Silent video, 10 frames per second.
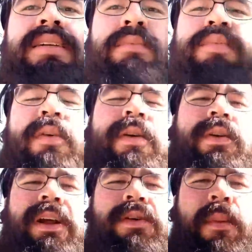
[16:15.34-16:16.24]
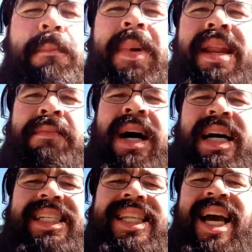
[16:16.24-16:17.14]
But we only want to
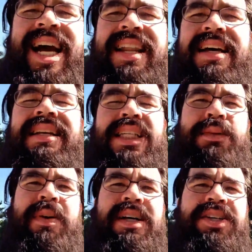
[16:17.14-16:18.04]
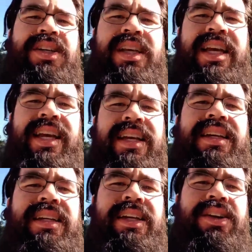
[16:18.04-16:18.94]
minimize that, and especially,
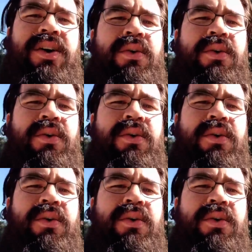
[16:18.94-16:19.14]
we